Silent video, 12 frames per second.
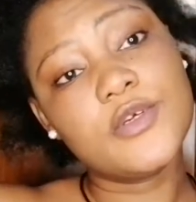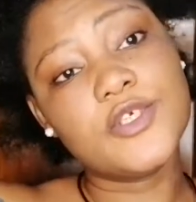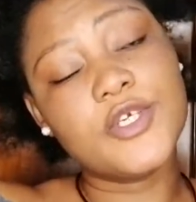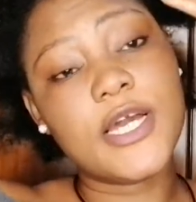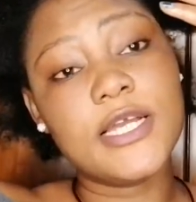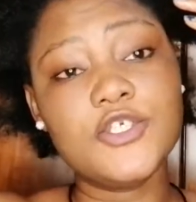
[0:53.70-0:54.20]

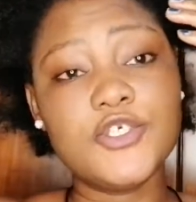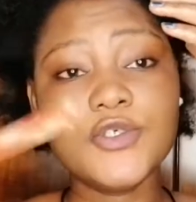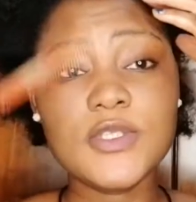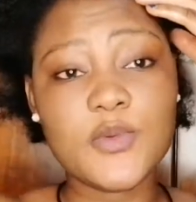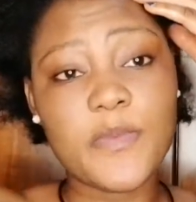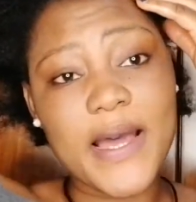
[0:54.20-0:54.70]
you can
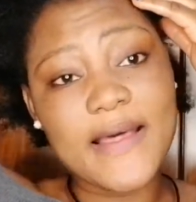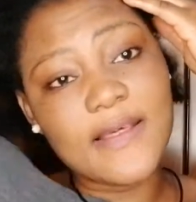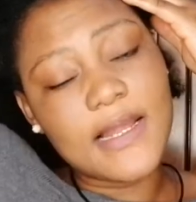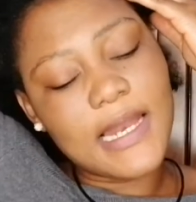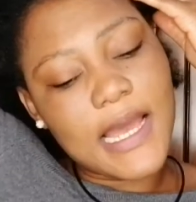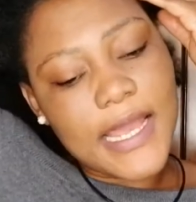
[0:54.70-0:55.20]
choose to part
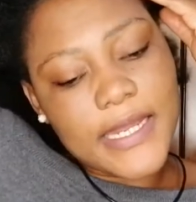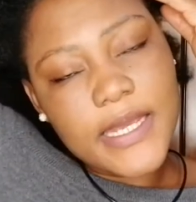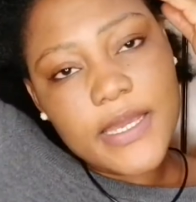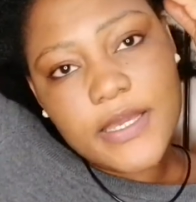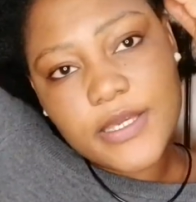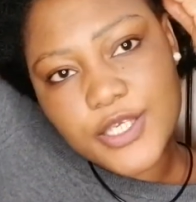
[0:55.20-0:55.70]
the line
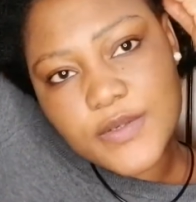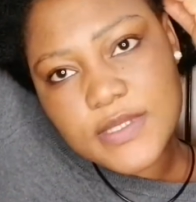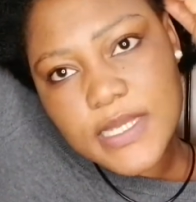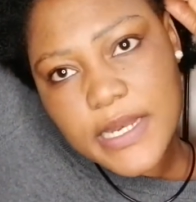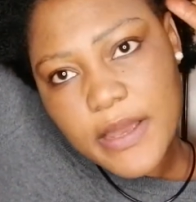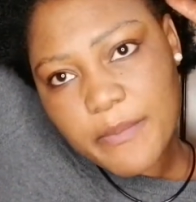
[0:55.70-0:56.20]

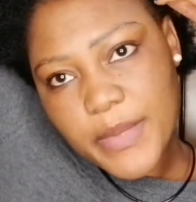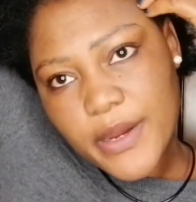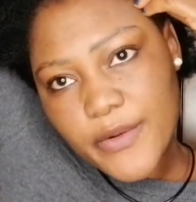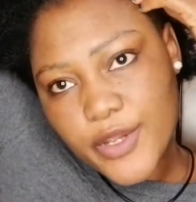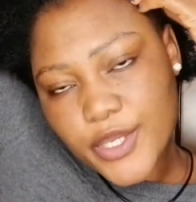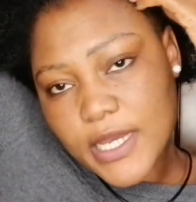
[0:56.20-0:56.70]
using a
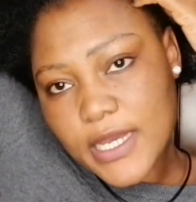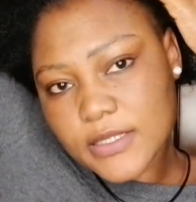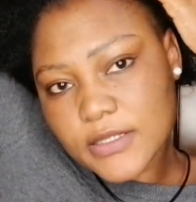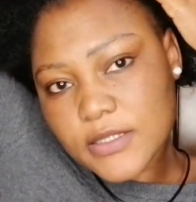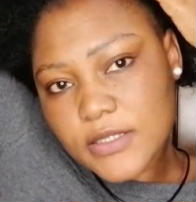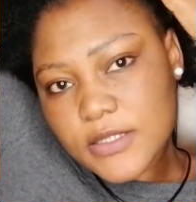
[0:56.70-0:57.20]
mirror. You
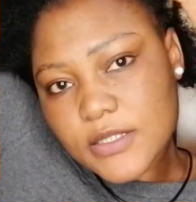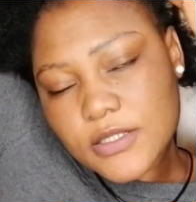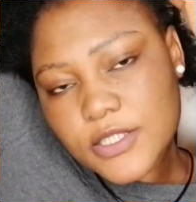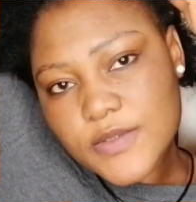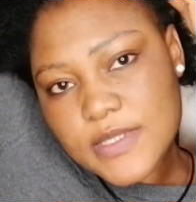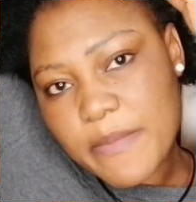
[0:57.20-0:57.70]
can
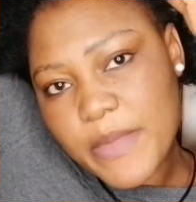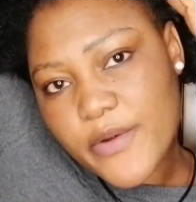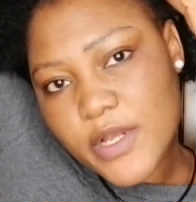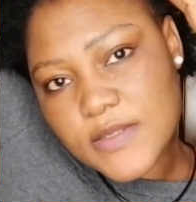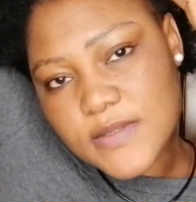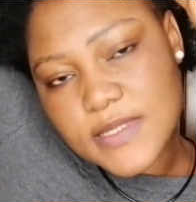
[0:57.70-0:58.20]
use a
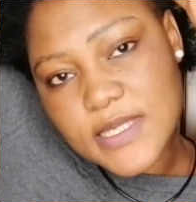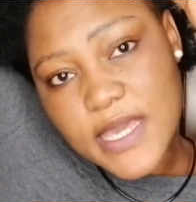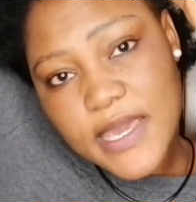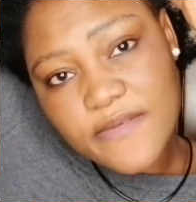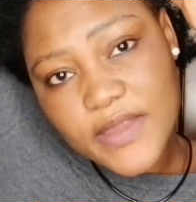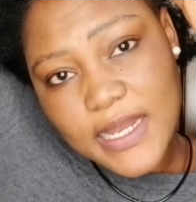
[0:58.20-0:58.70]
mirror to
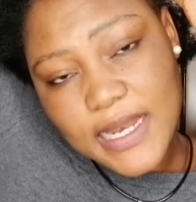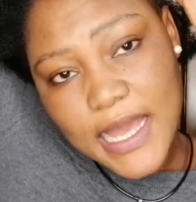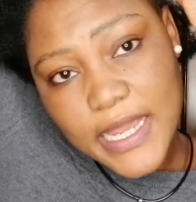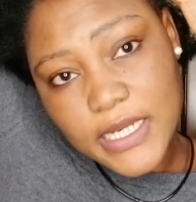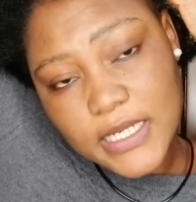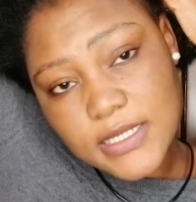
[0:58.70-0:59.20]
see if the
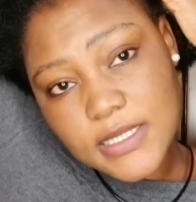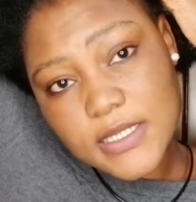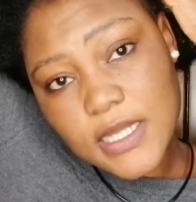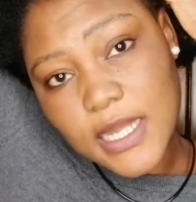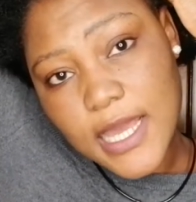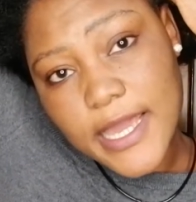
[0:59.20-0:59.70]
line is
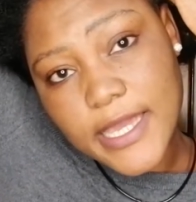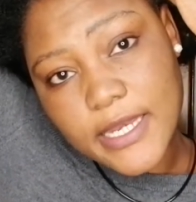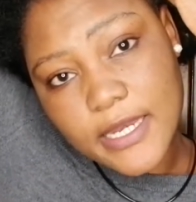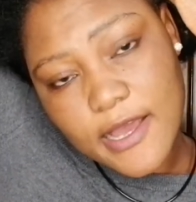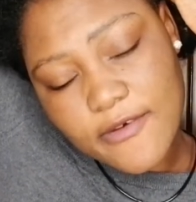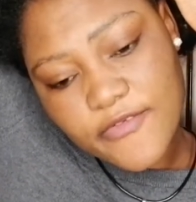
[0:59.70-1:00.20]
clear
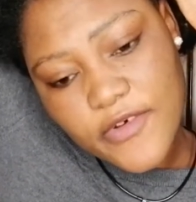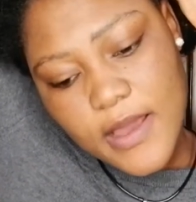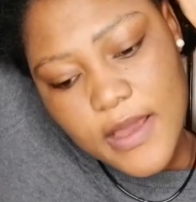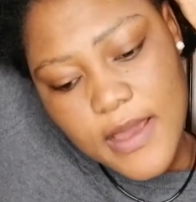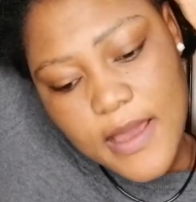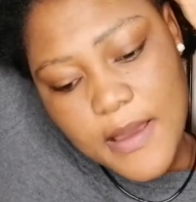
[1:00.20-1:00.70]
enough.
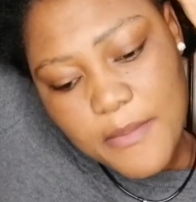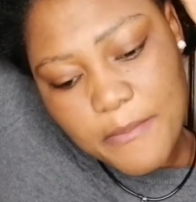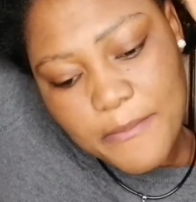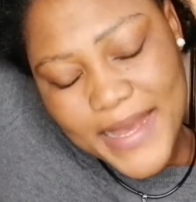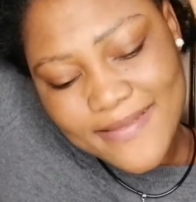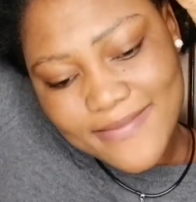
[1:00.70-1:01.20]

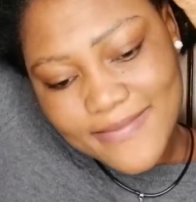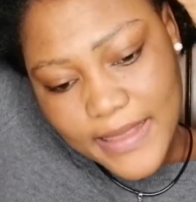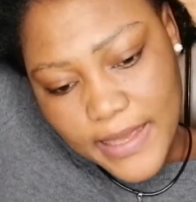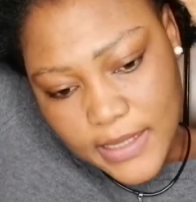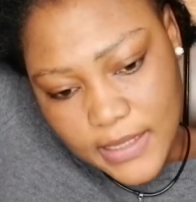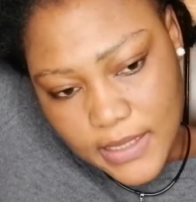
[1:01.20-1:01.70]
But
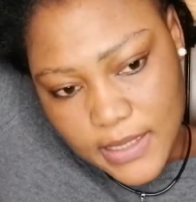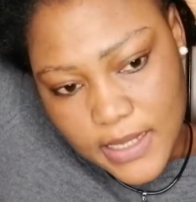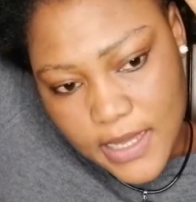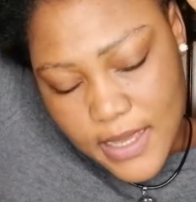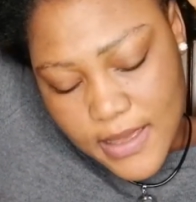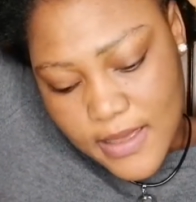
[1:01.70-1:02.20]
then
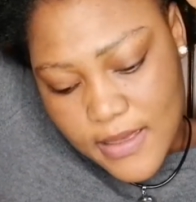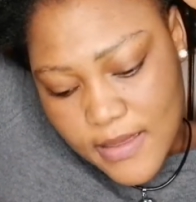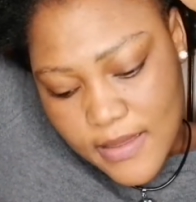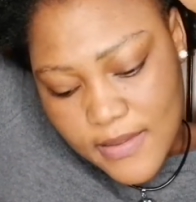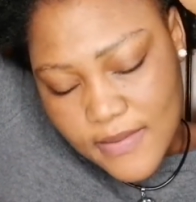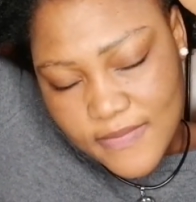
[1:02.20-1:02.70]

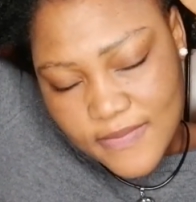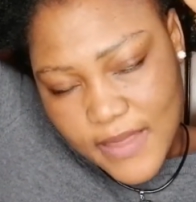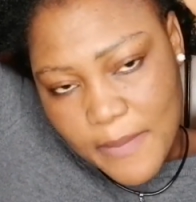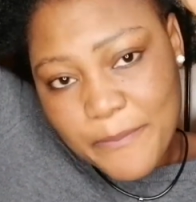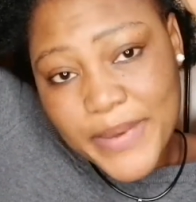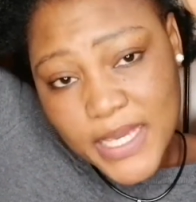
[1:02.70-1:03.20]

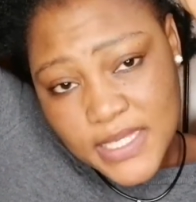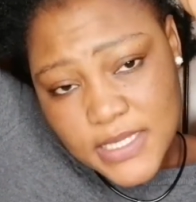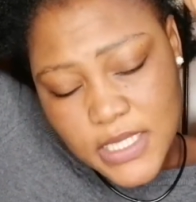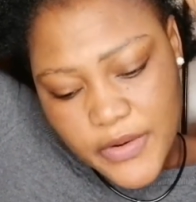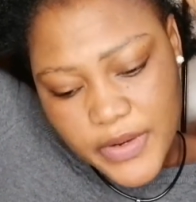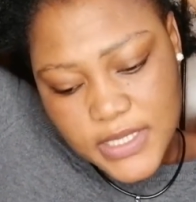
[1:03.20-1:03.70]
the big
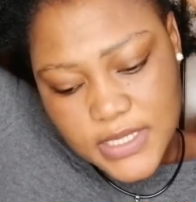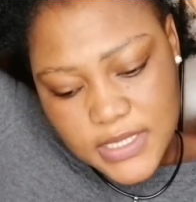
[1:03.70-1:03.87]
secret